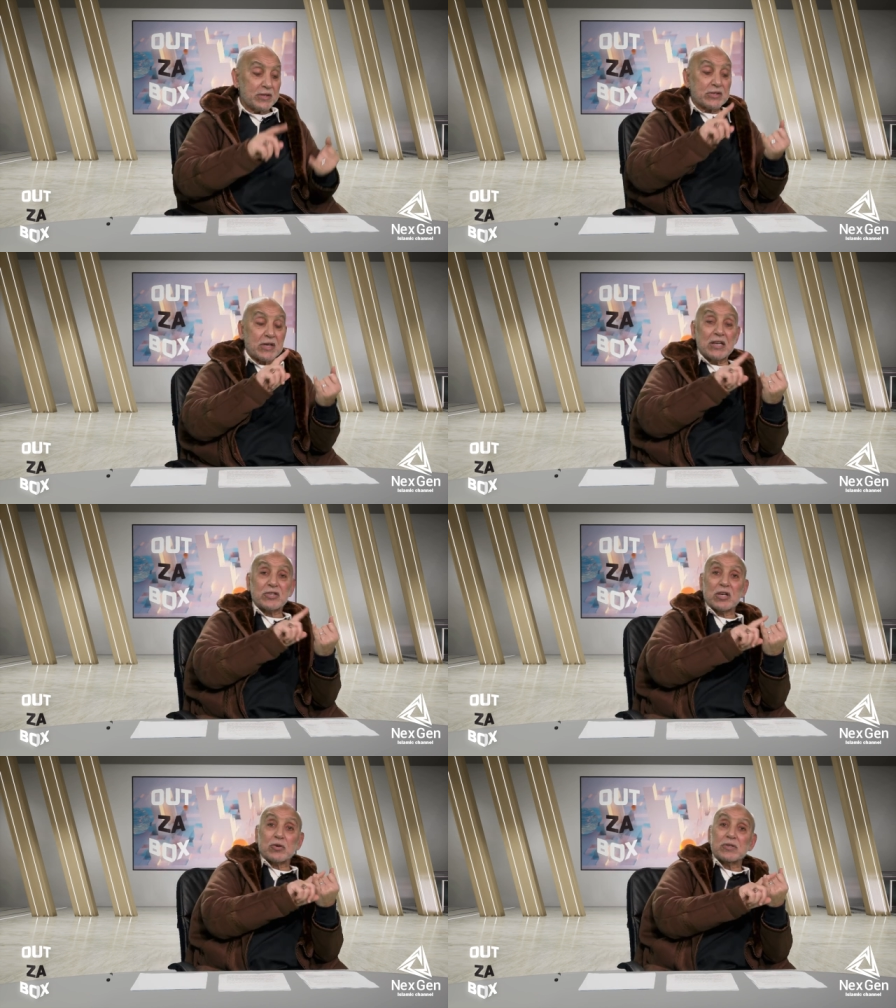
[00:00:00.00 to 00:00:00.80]
There's
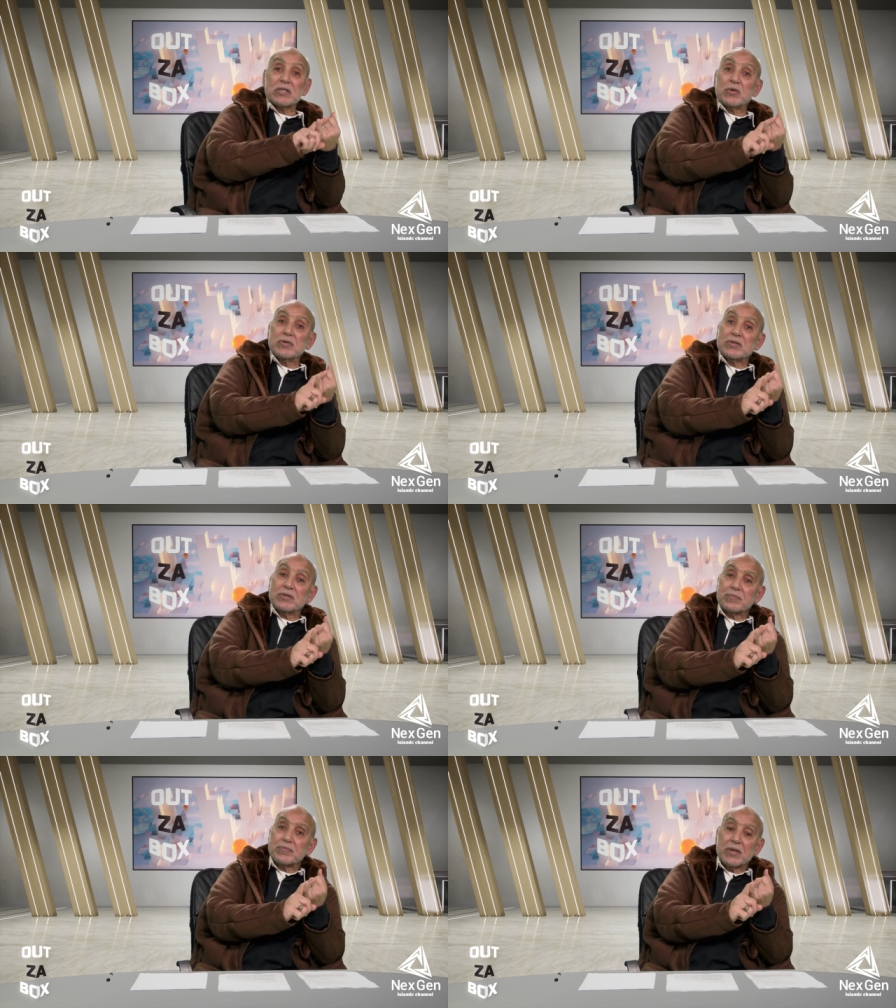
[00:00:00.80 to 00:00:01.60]
cultural
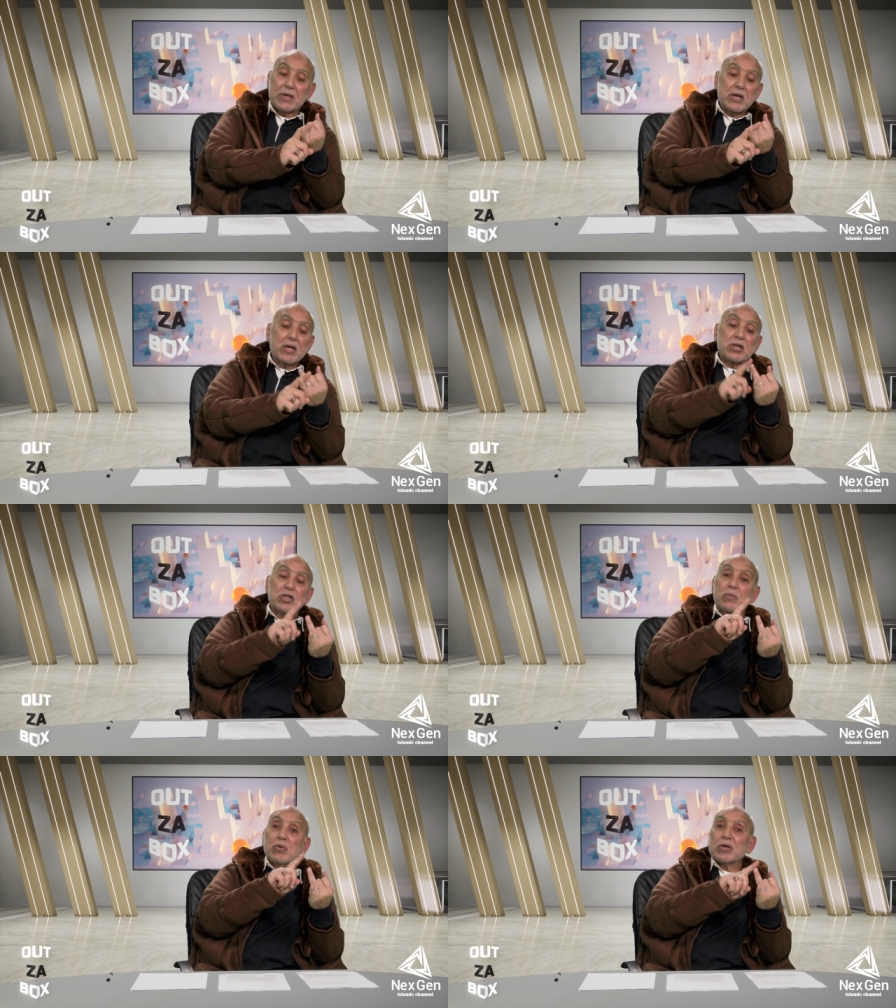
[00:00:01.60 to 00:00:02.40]
consequences,
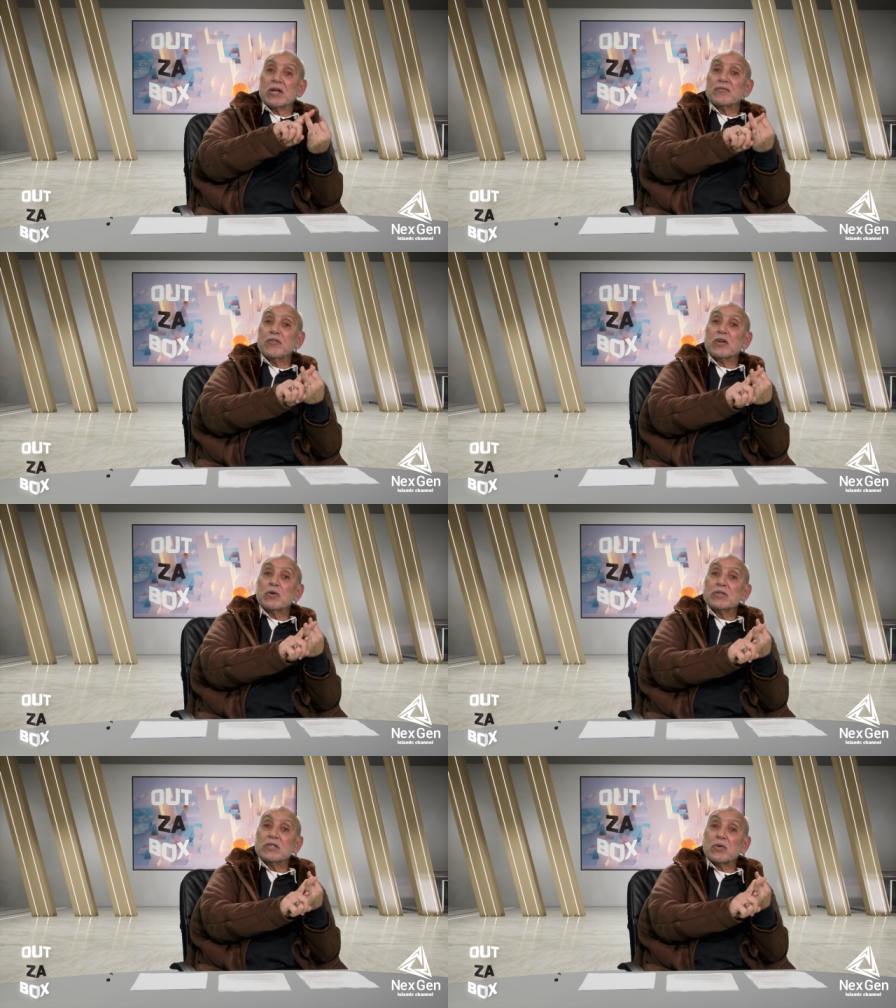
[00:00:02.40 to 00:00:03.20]

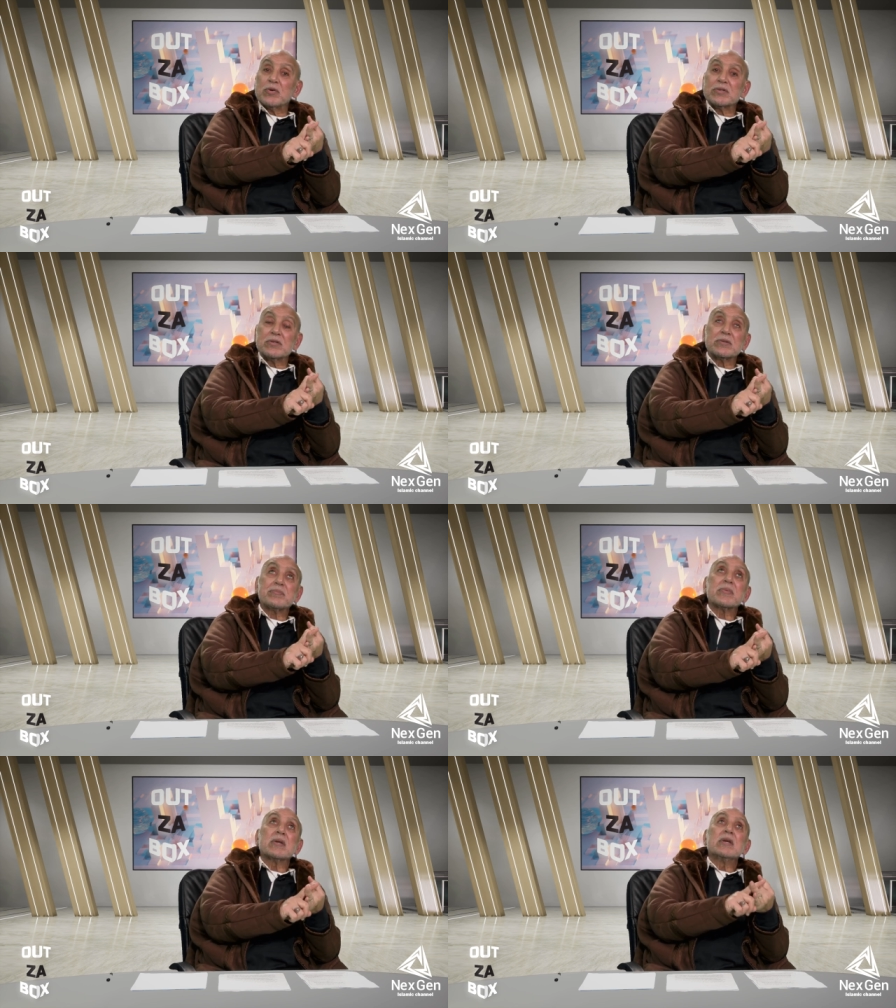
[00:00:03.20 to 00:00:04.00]
demographic
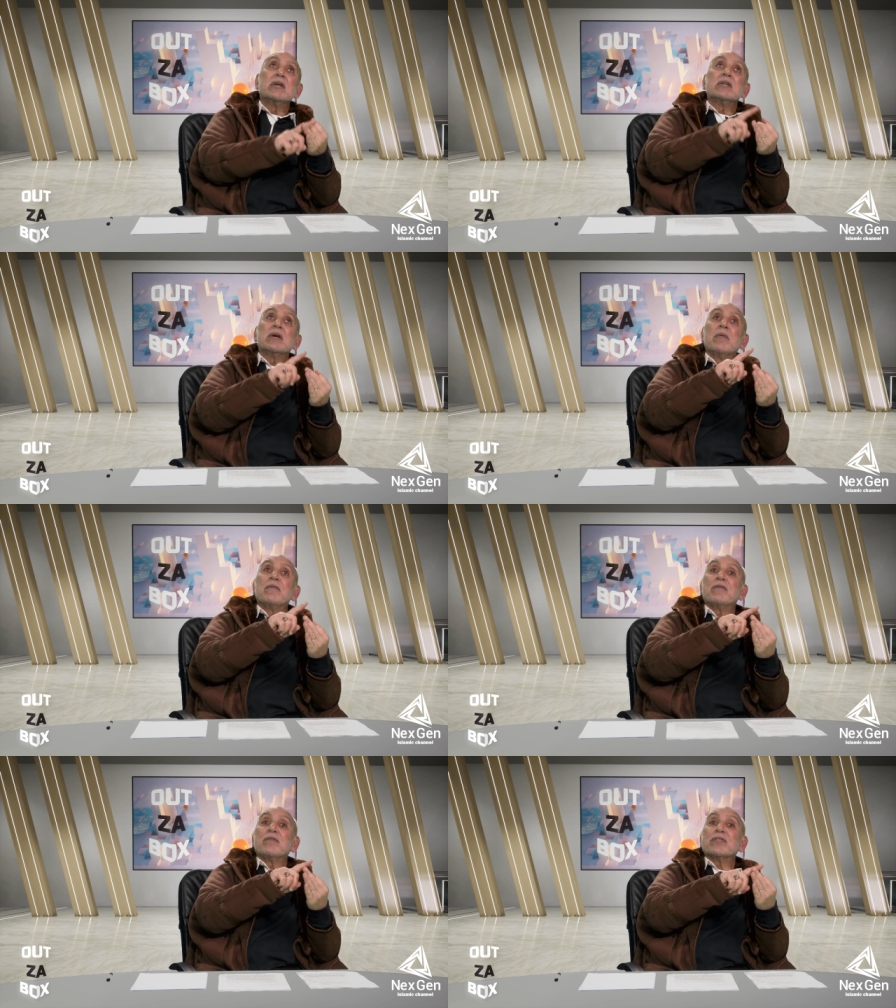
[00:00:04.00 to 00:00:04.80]
consequences,
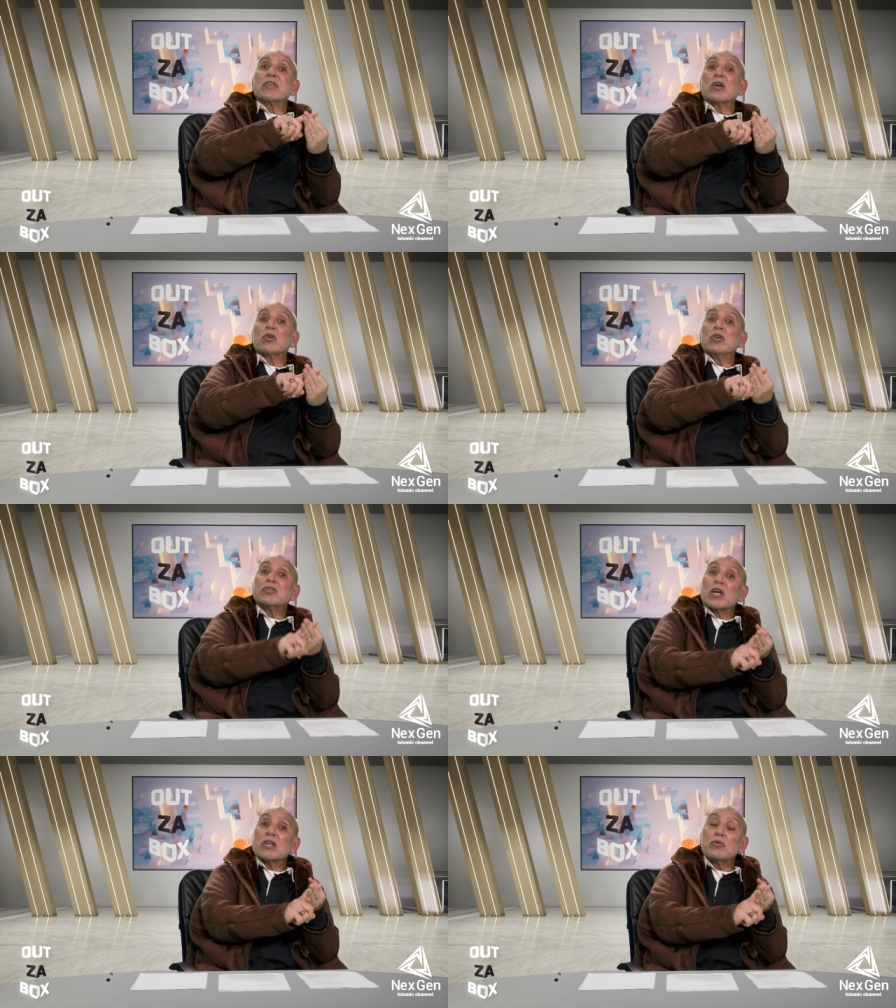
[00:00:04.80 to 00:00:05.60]

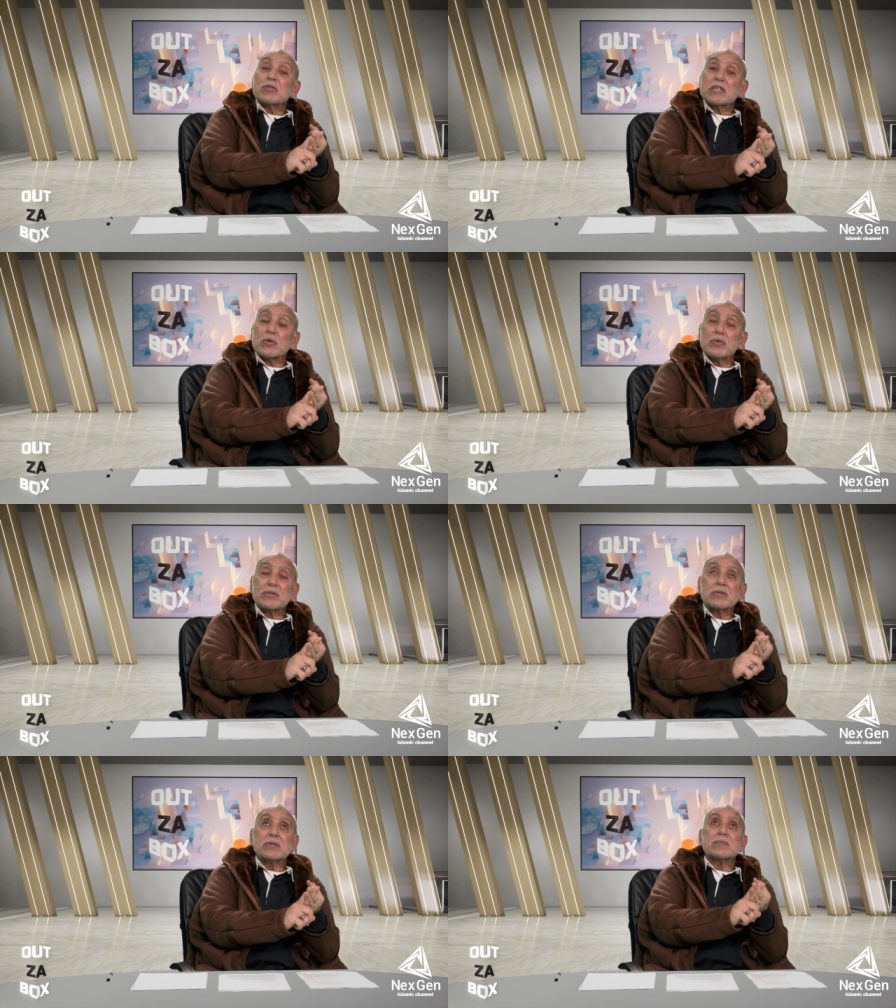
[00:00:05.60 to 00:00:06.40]
psychological
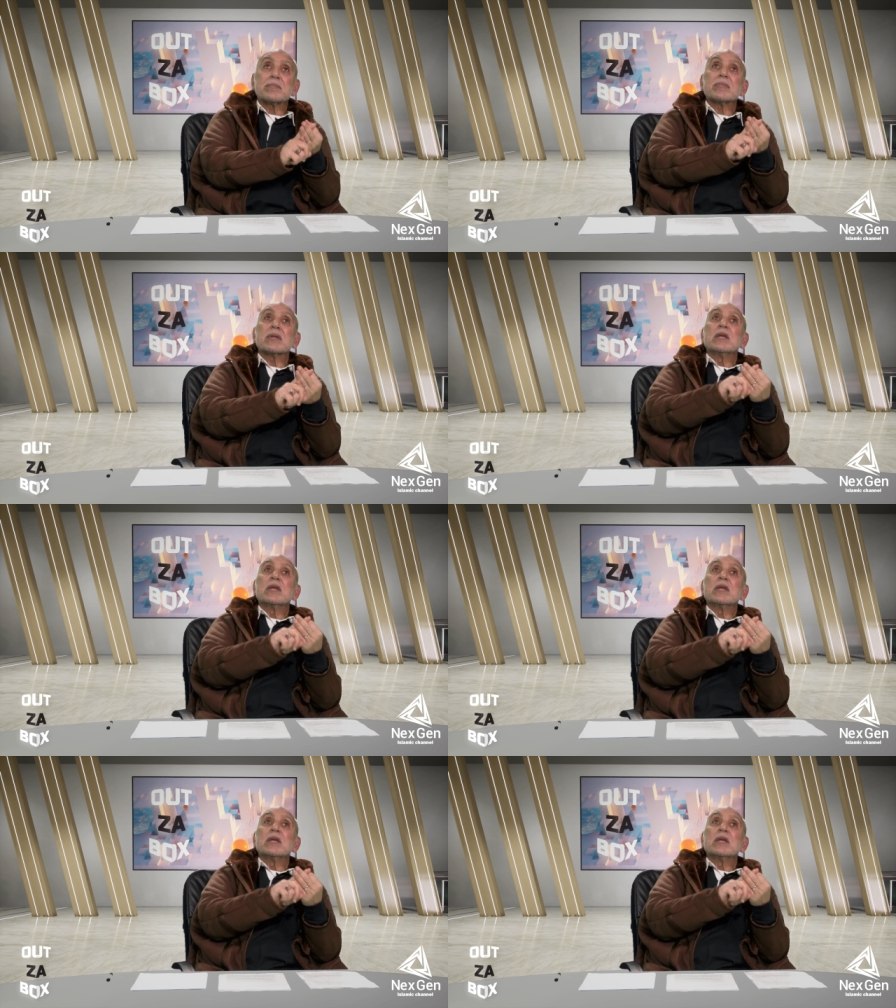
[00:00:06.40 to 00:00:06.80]
consequences,